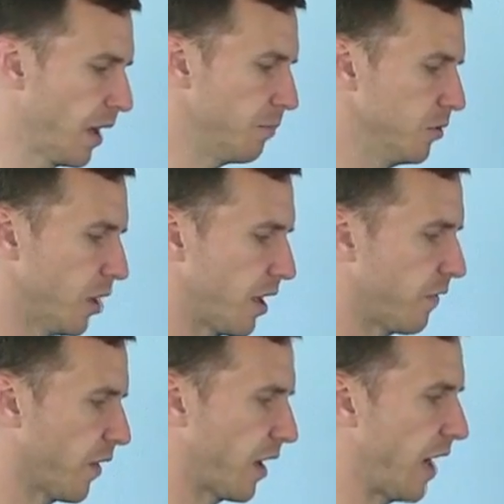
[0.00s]
I'm looking
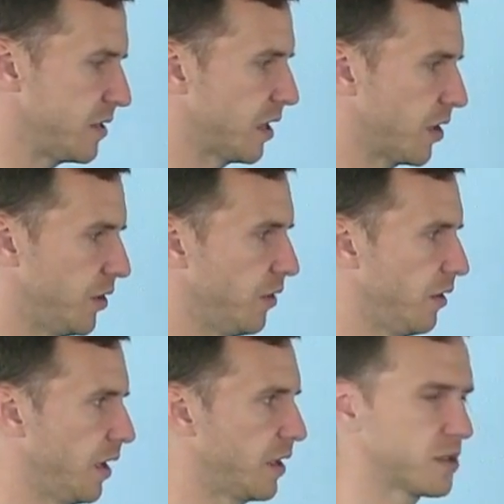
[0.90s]
for guys that can do
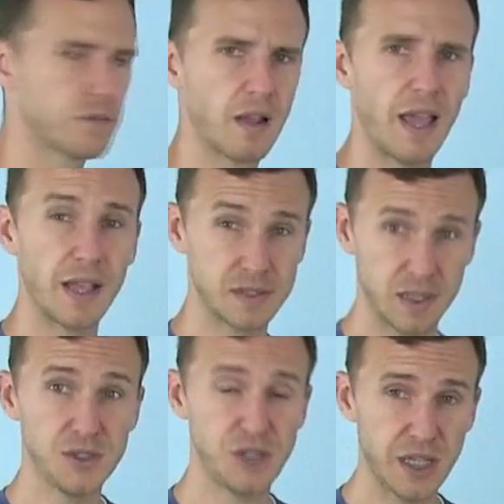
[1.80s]
this, right? As
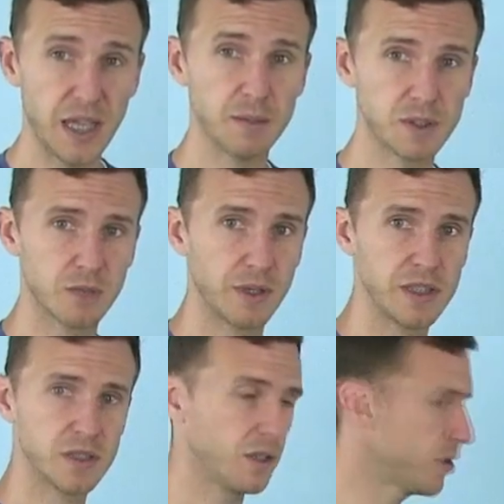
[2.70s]
the GMs and the
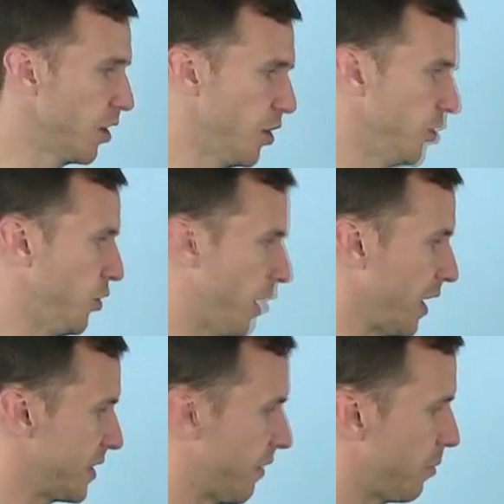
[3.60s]
regionals, you
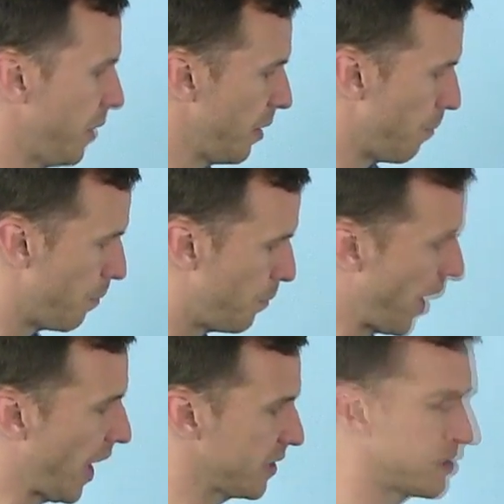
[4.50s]
guys have to be the
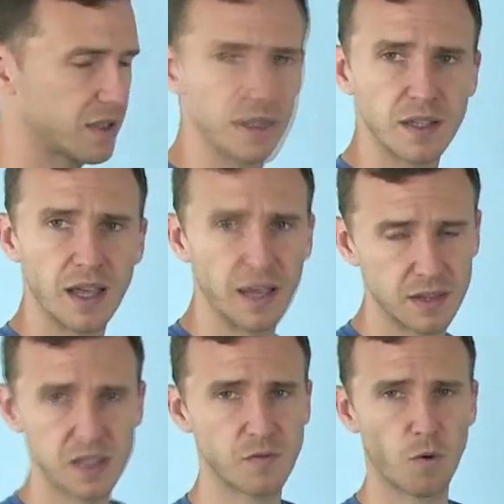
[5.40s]
best at
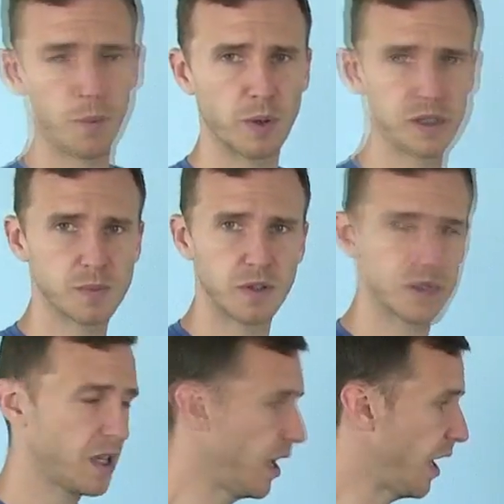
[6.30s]
these 4
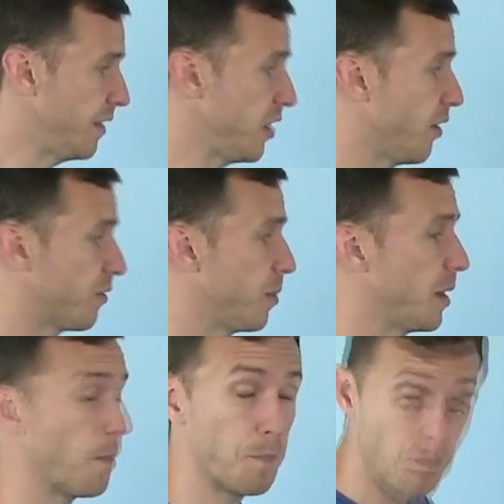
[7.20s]
principles. And then you have to be
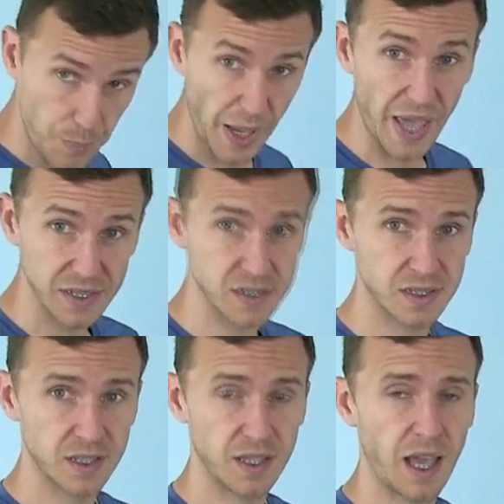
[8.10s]
the best
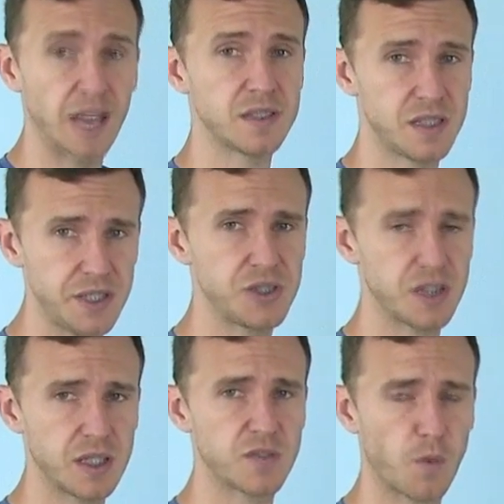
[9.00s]
at
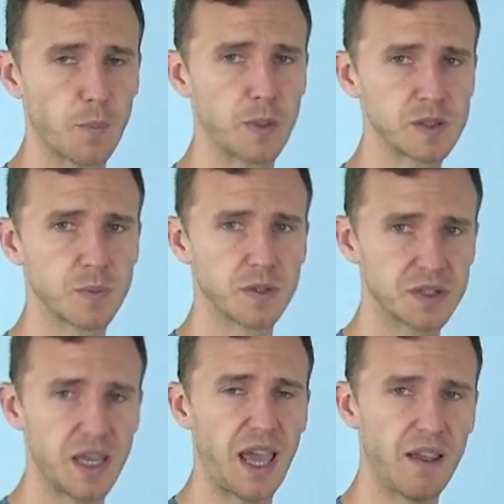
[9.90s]
teaching these 4 principles
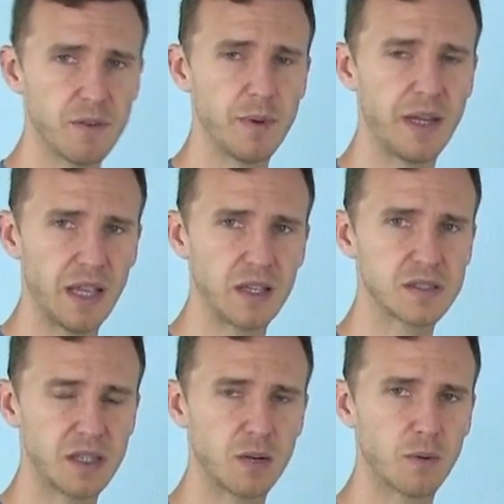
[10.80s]
to everybody
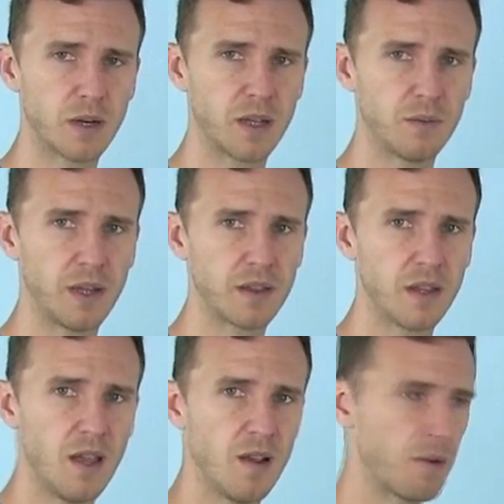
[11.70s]
else that you're working with.
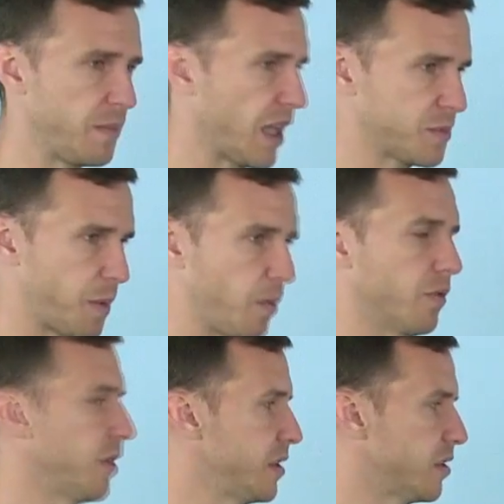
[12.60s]
From the SP1
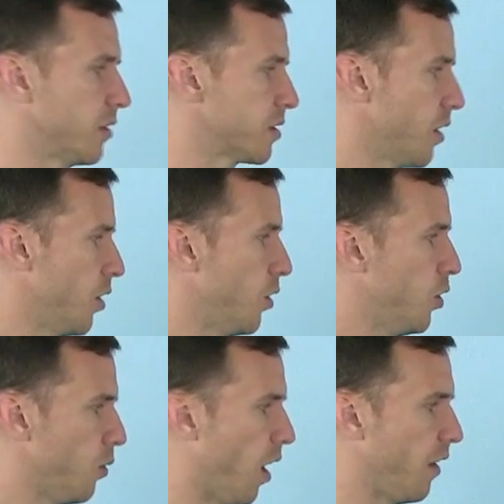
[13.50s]
Regionals,
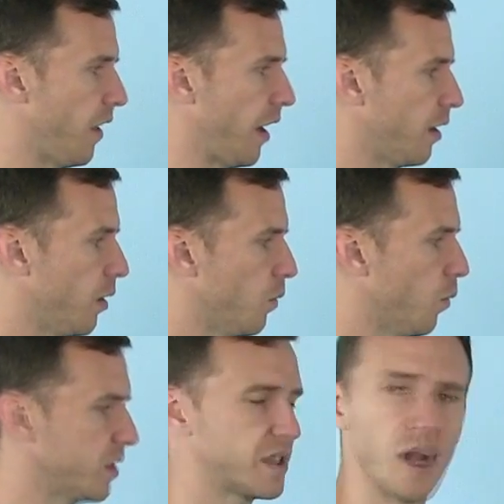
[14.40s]
who are they?
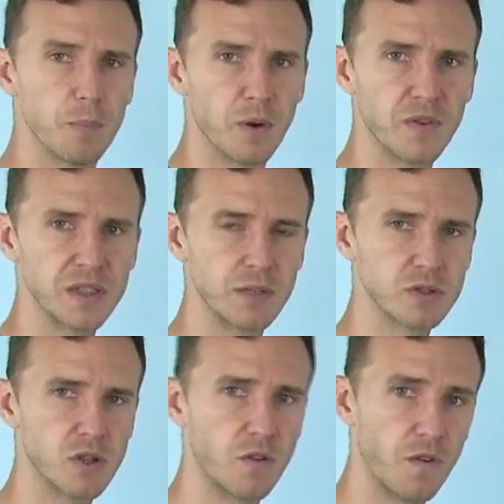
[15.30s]
What's their perfect end
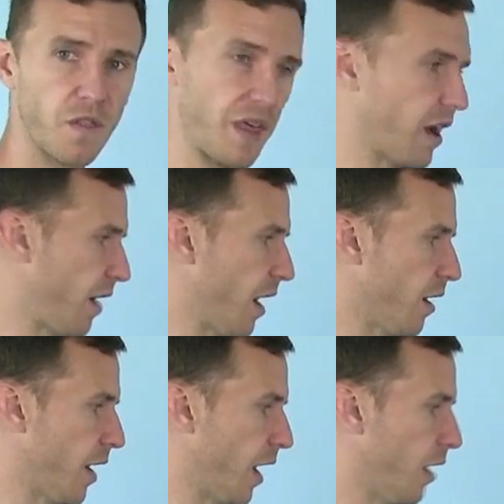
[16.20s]
result for their
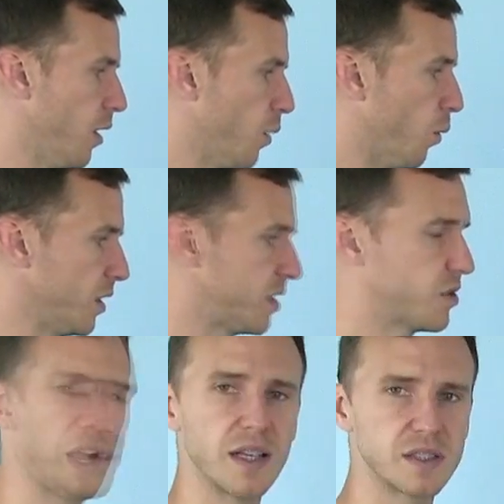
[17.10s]
area? What's the
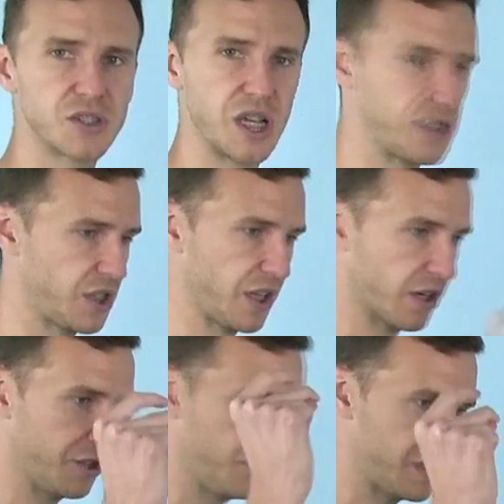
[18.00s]
drastic change that they're
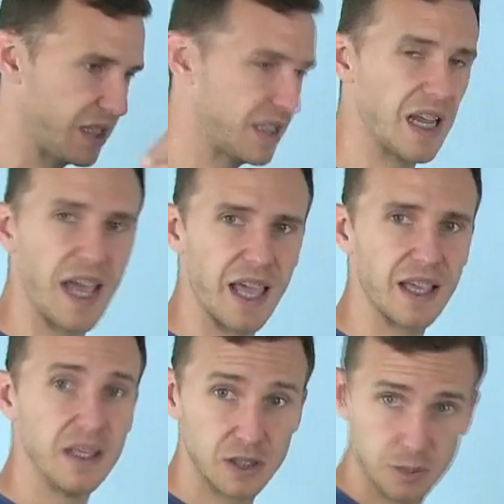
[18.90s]
going to do
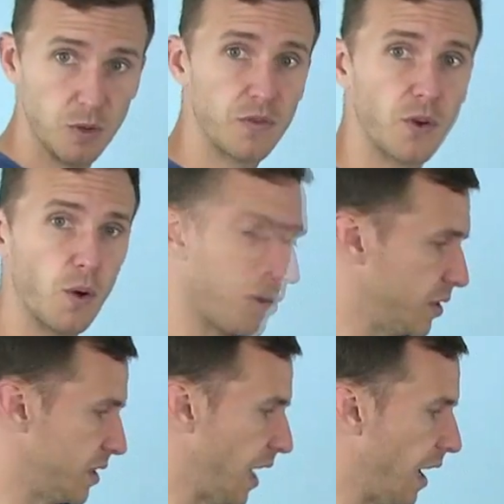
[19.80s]
today to move
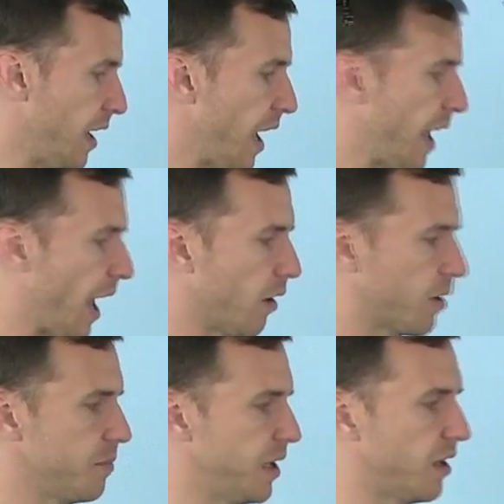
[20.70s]
towards that? And how
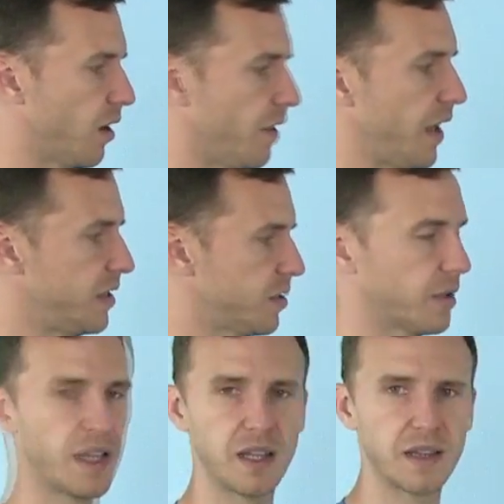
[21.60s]
committed are they to
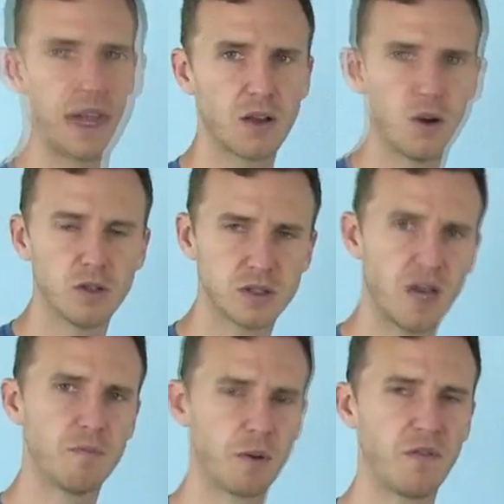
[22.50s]
getting that goal
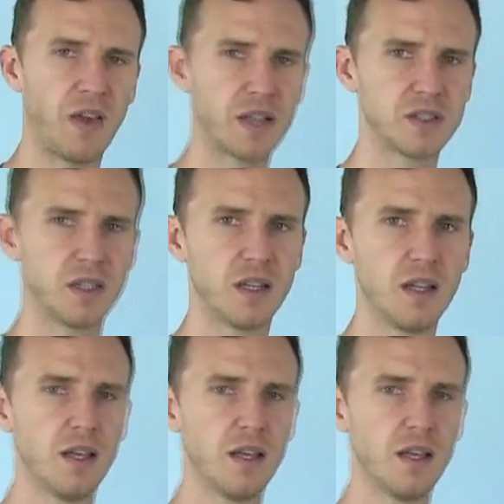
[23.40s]
of perfection?